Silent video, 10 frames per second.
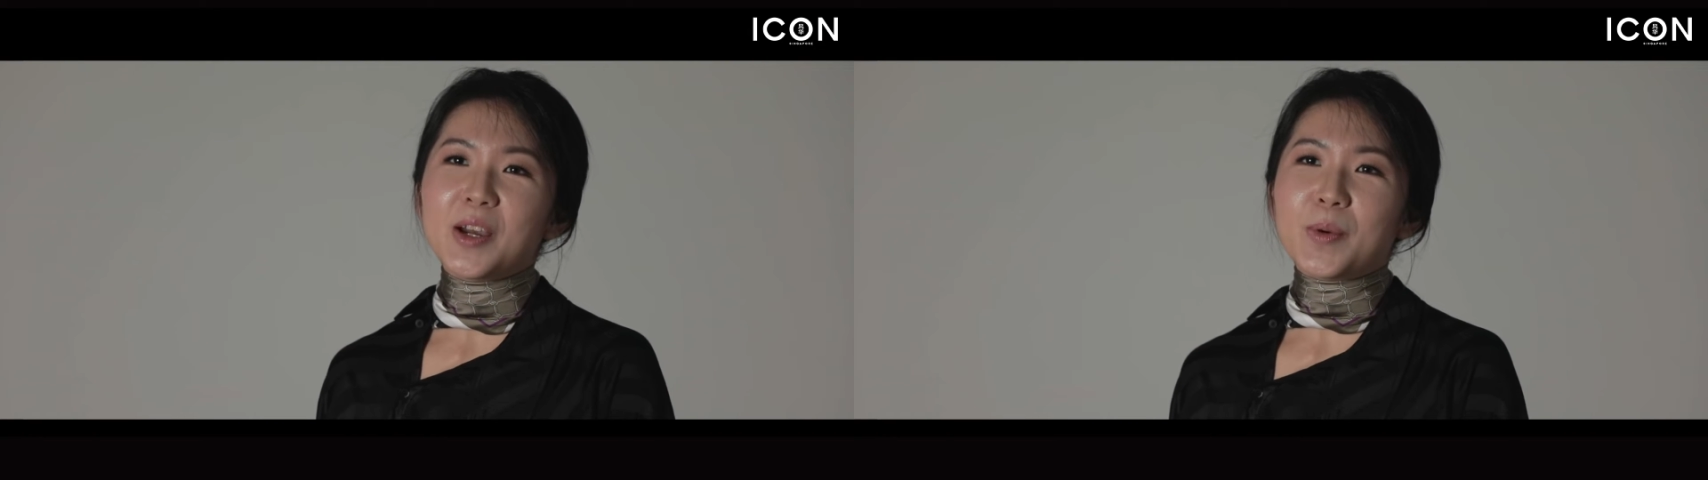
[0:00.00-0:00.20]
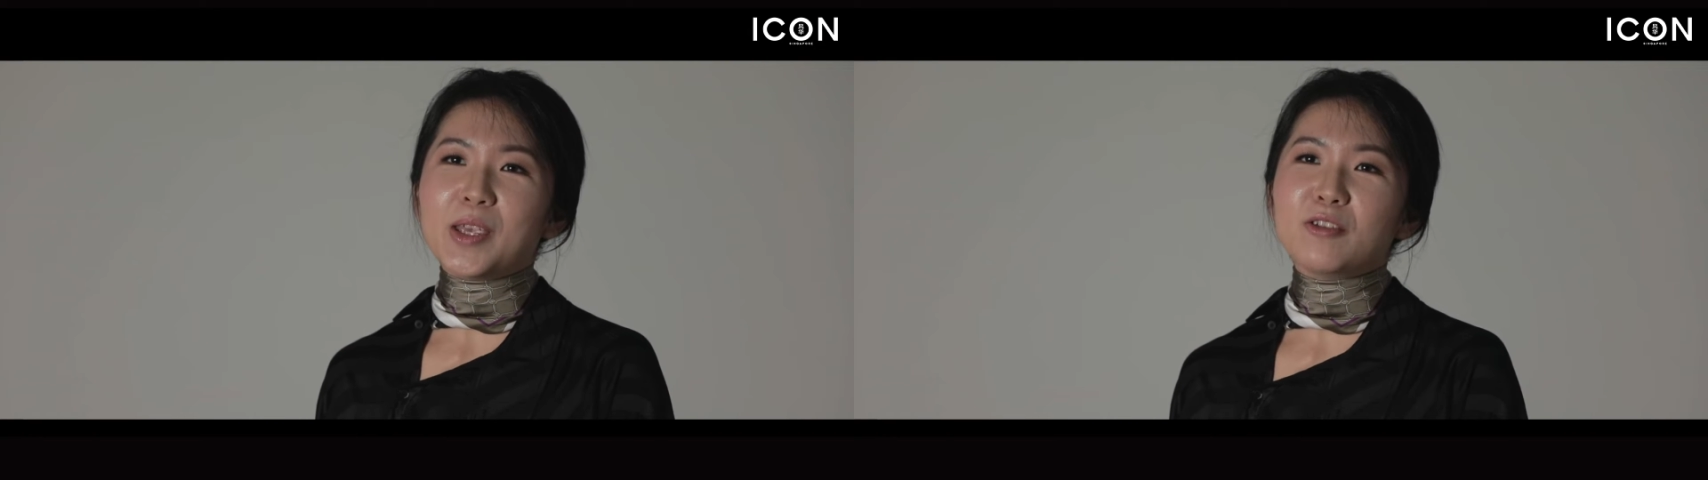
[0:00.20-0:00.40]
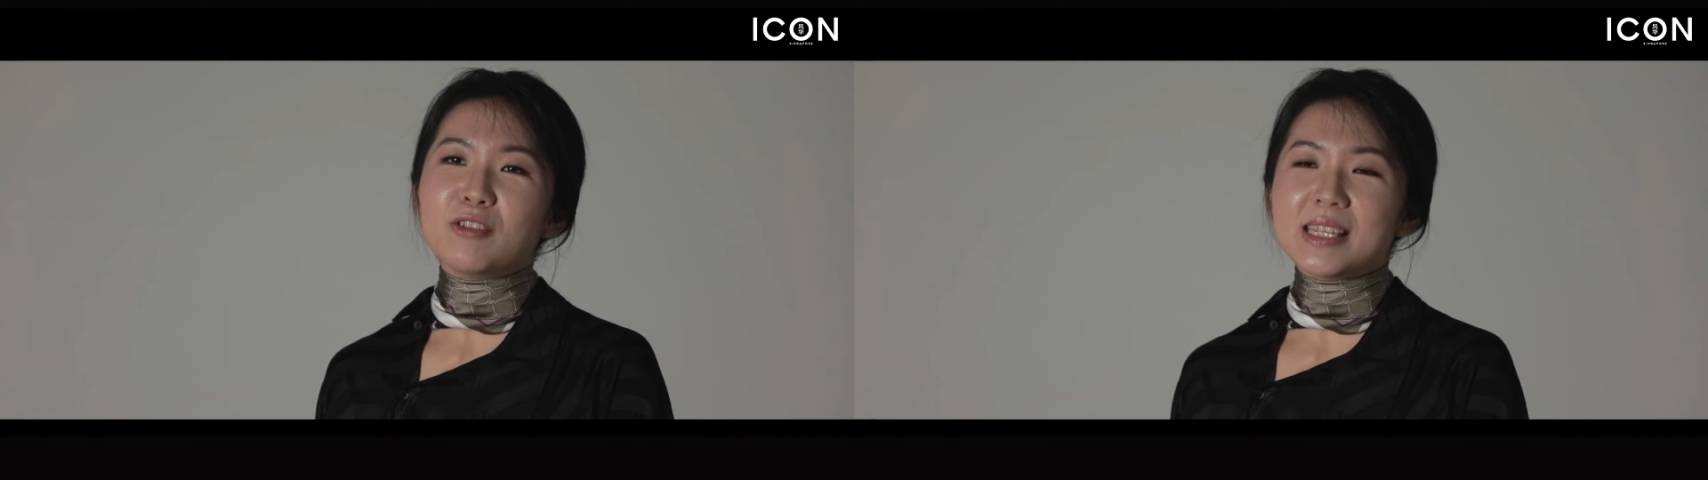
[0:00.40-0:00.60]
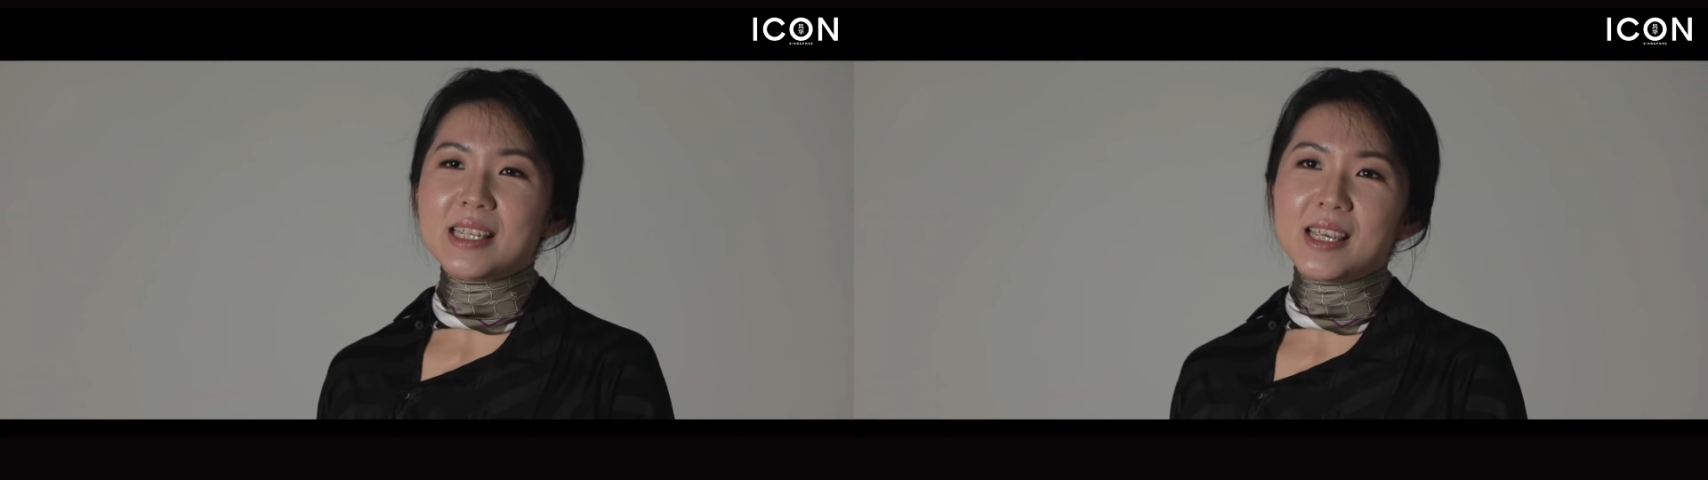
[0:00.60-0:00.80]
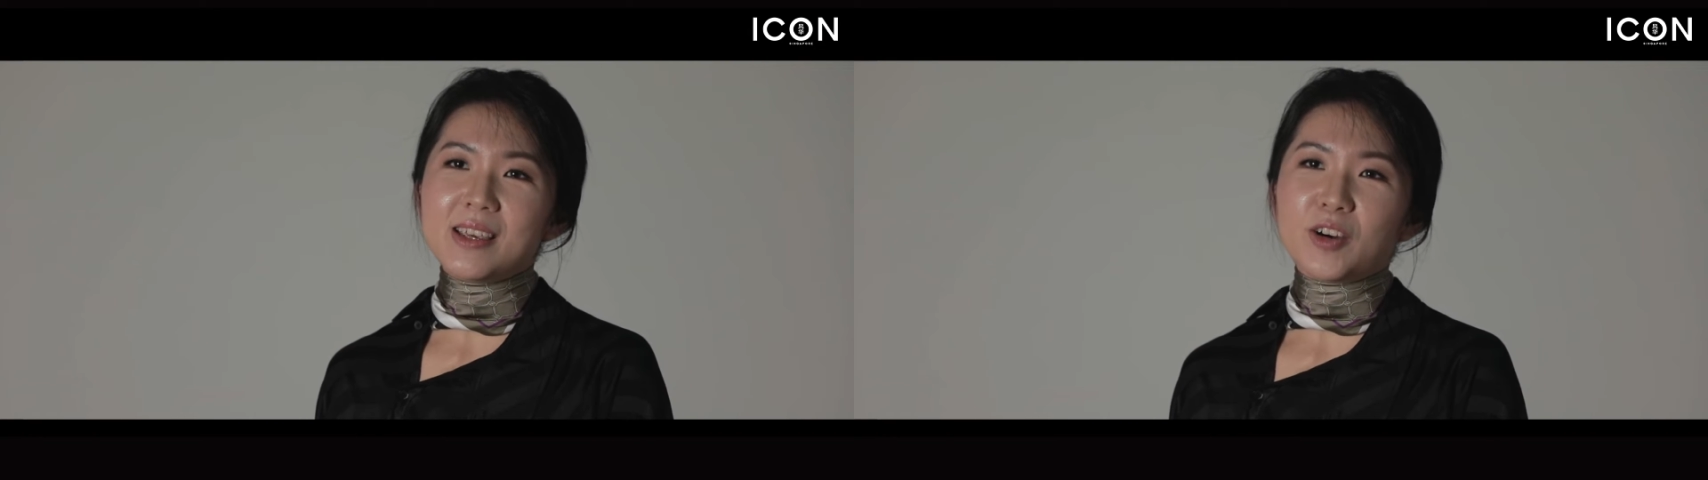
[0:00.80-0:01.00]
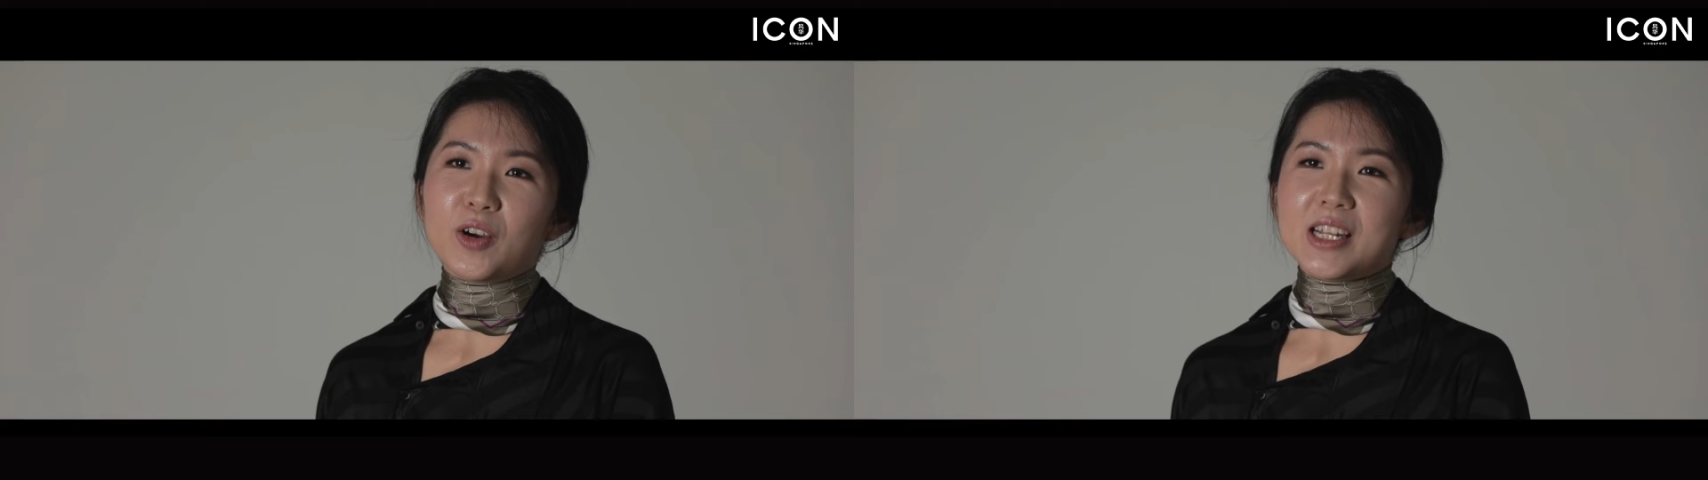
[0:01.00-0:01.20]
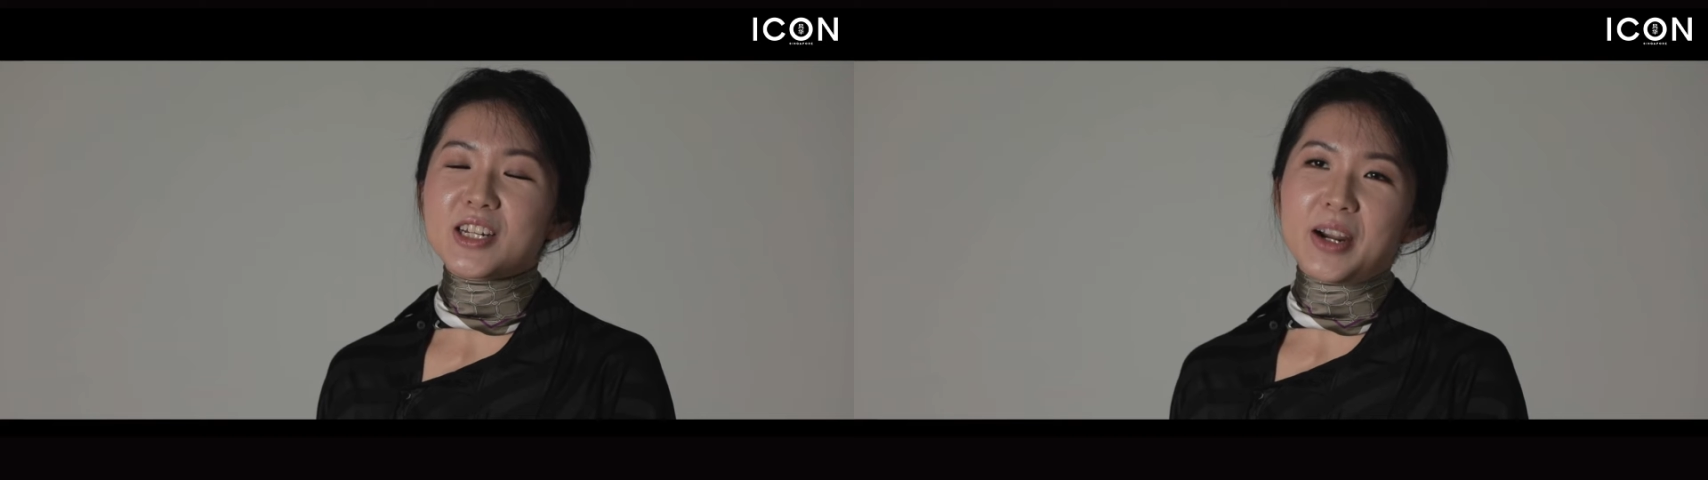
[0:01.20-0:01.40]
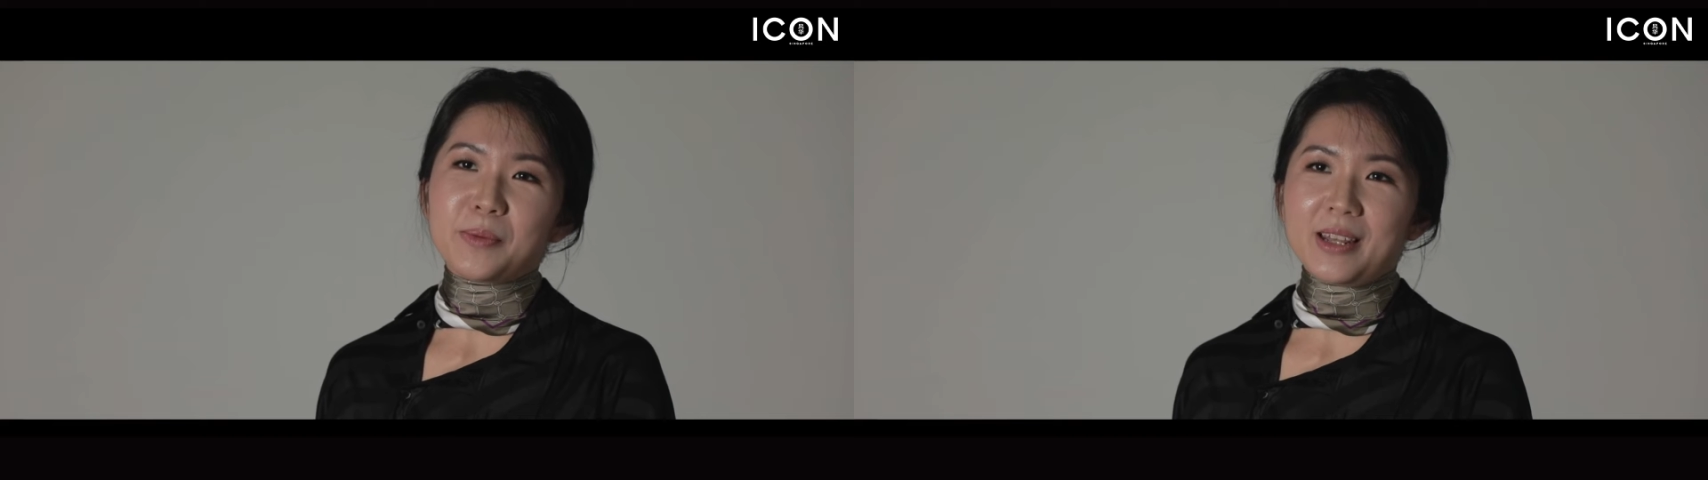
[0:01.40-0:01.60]
when you receive or
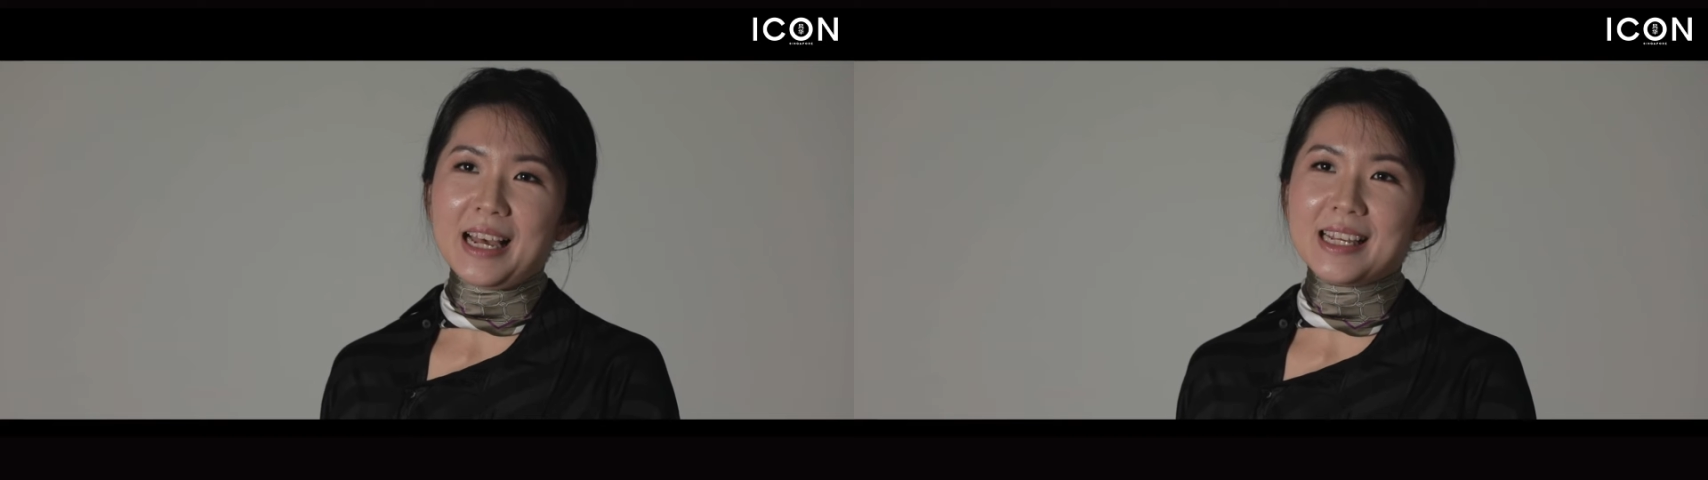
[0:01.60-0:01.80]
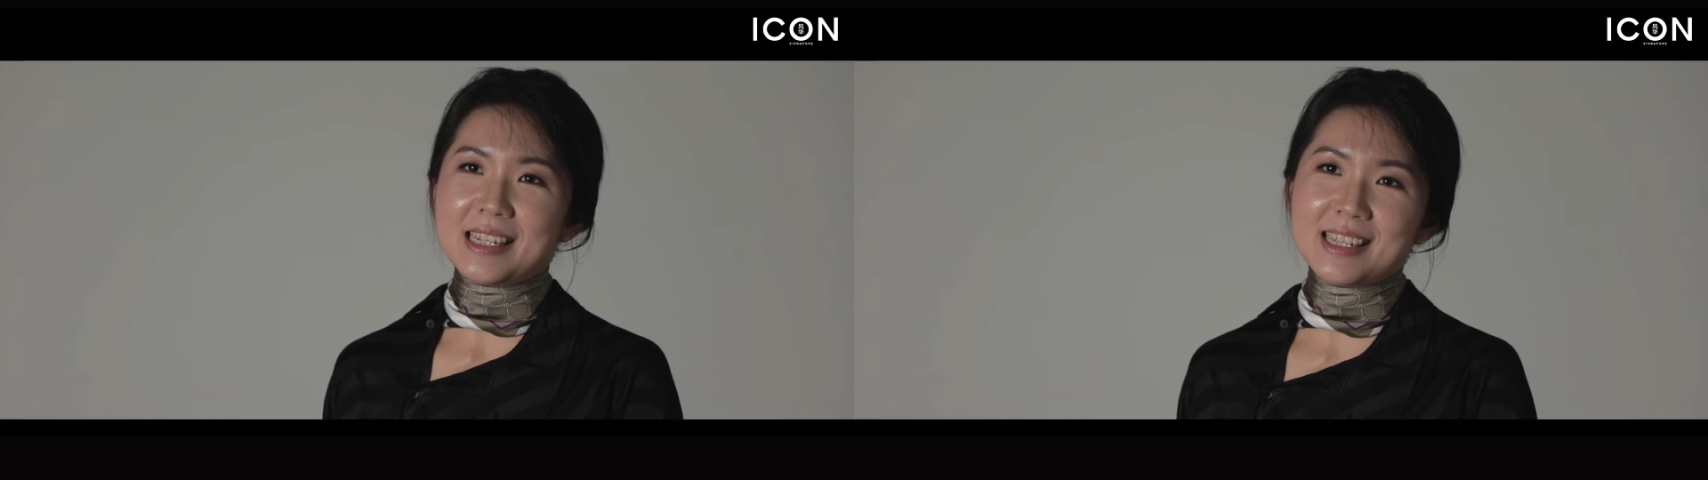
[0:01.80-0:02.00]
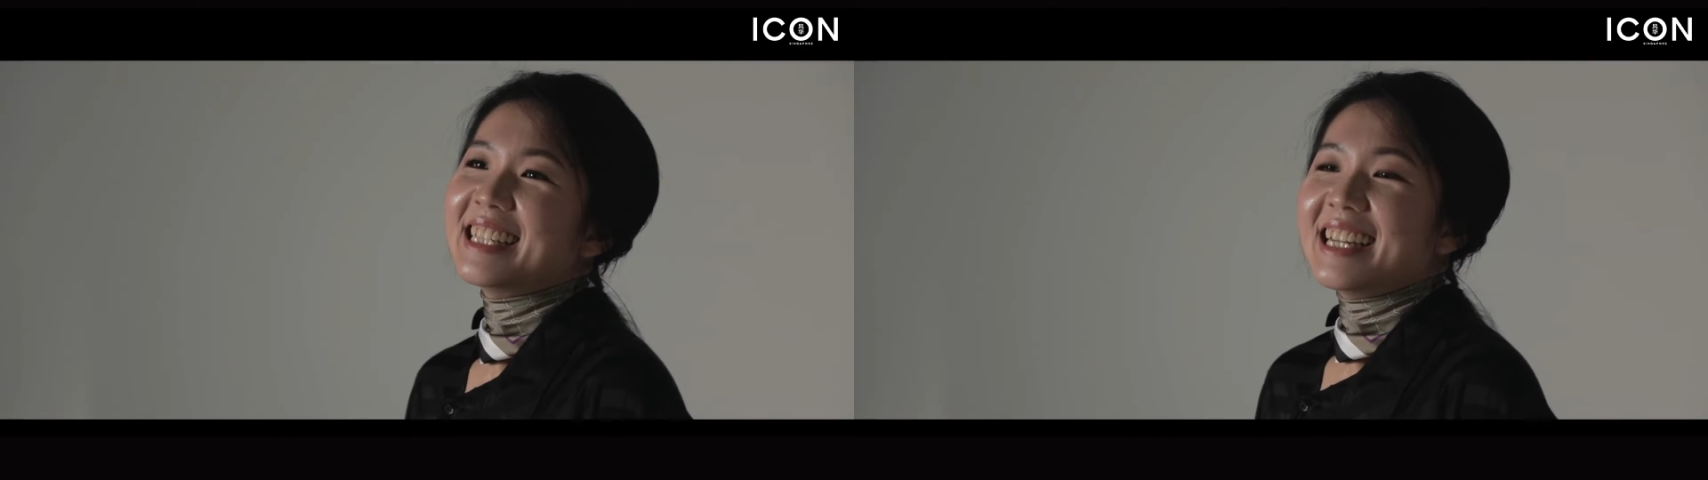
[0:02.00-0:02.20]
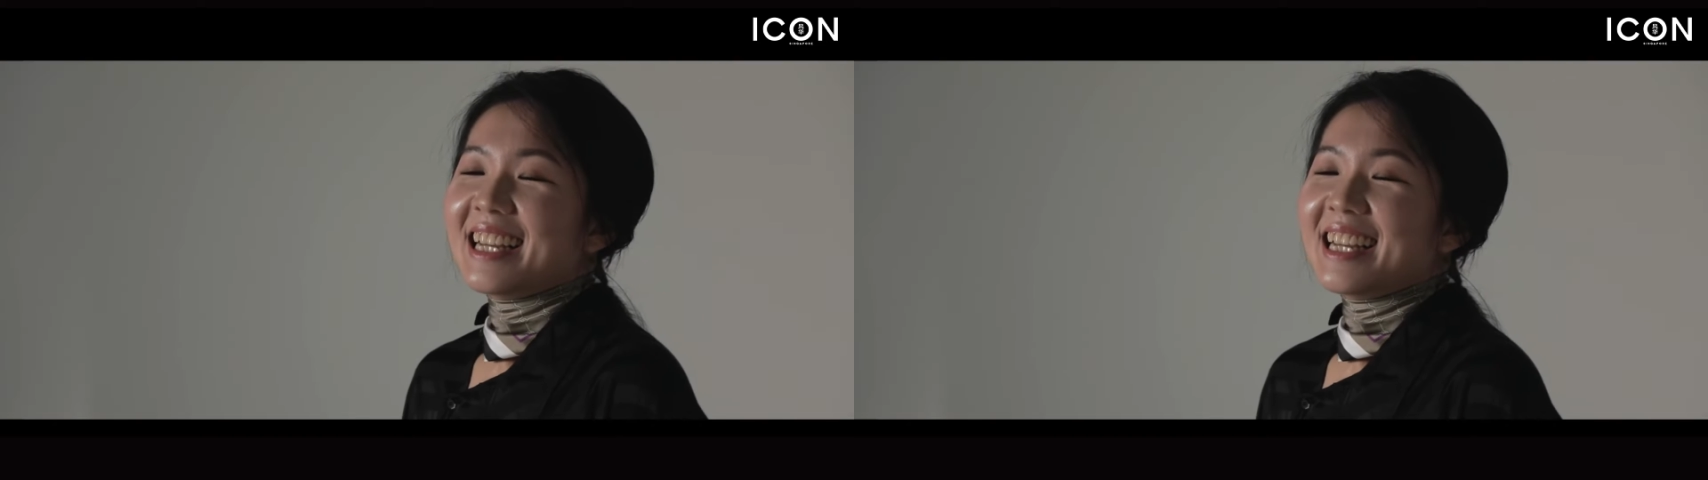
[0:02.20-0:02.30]
interact with us.